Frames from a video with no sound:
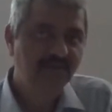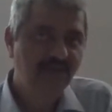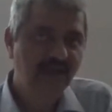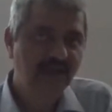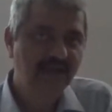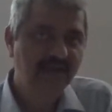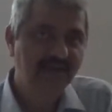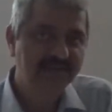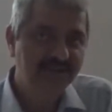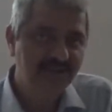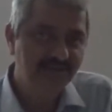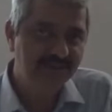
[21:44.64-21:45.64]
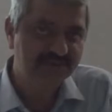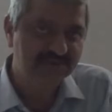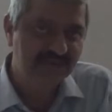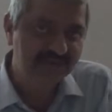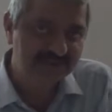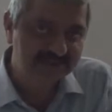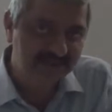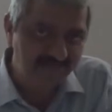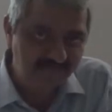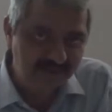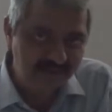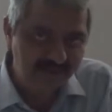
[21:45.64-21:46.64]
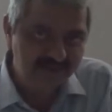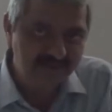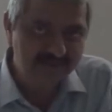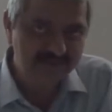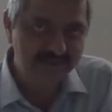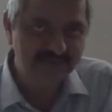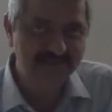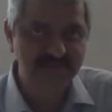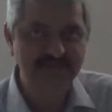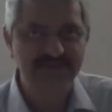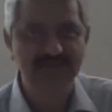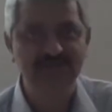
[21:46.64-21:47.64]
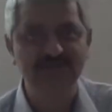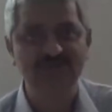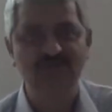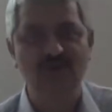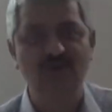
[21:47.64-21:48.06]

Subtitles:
I again give the same example, since it is